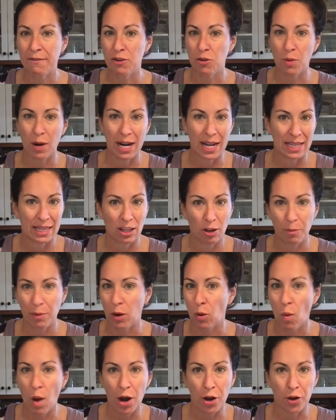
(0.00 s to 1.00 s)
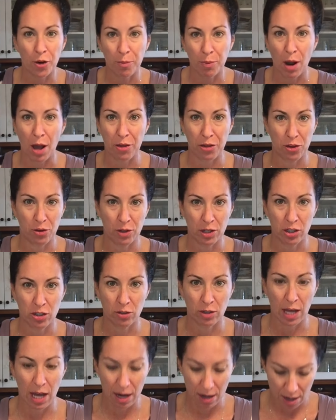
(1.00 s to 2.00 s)
if you want to add a little bit of water or broth, you can do
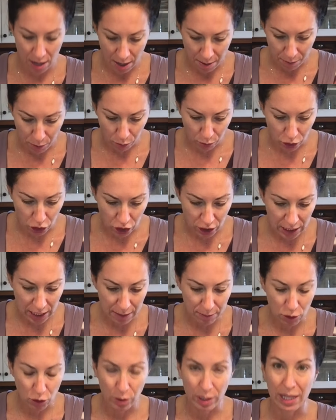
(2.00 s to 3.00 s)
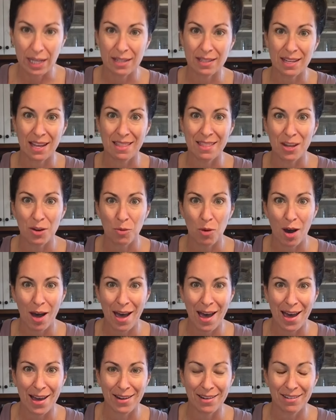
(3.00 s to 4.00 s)
that. We'll just keep doing this, and then we'll
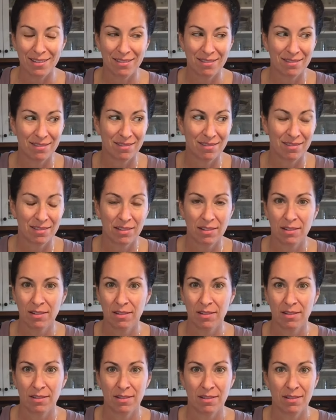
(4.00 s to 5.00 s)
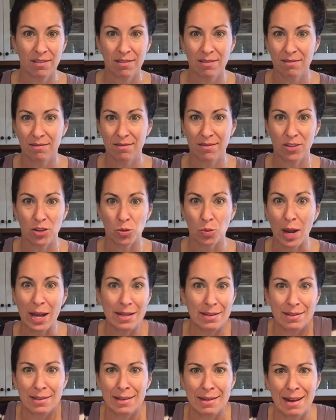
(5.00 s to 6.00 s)
add the
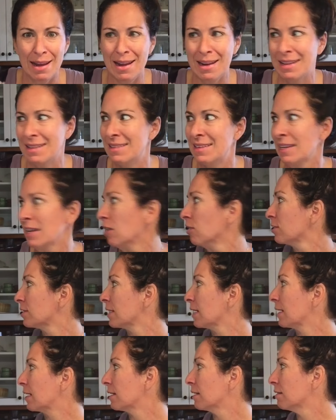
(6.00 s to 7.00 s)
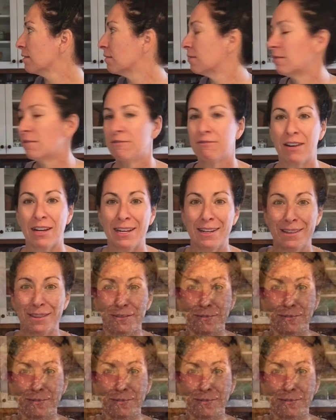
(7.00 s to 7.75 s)
rice and anything else I can find. So we